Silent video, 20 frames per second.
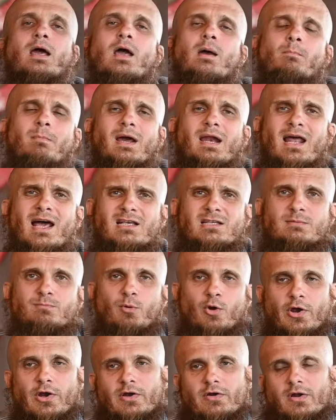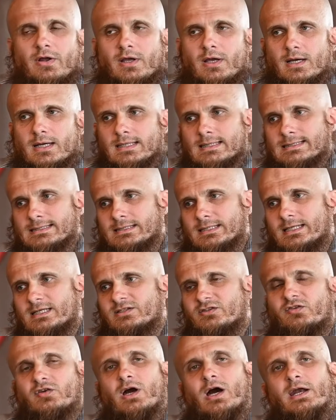my last point
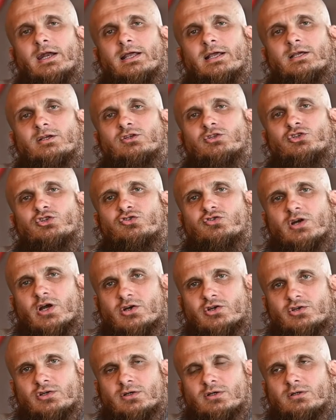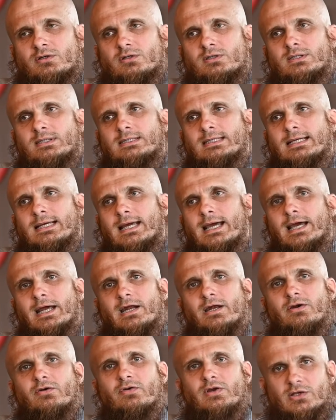is regarding structure
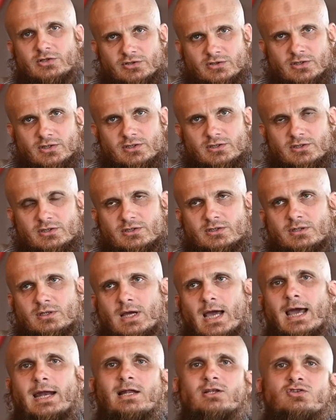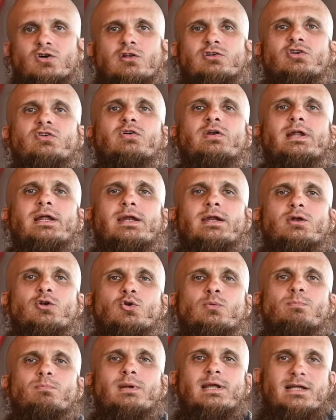and research, and it's also related
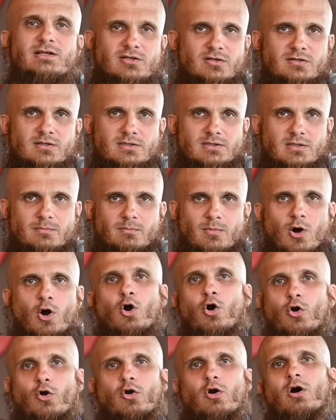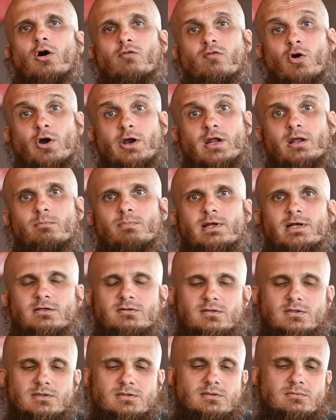to plagiarism or avoiding
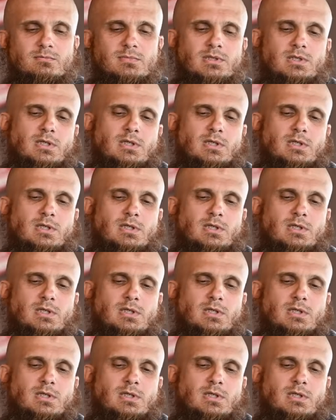plagiarism.